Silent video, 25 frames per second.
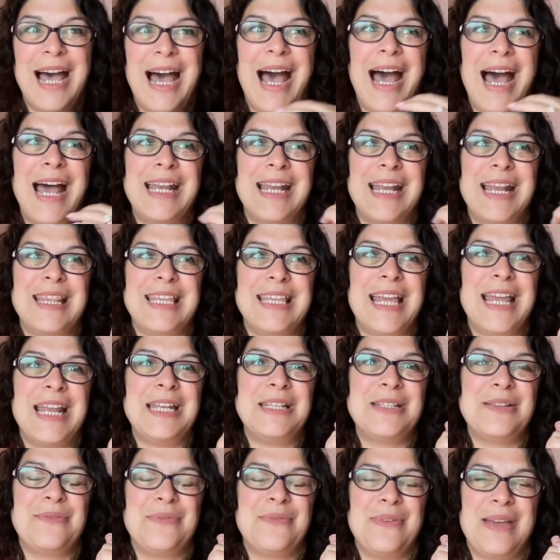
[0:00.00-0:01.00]
And at the
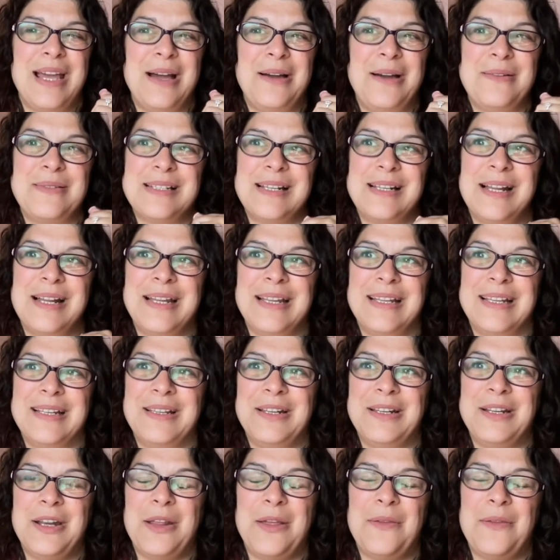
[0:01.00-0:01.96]
end of it, I was like, you know,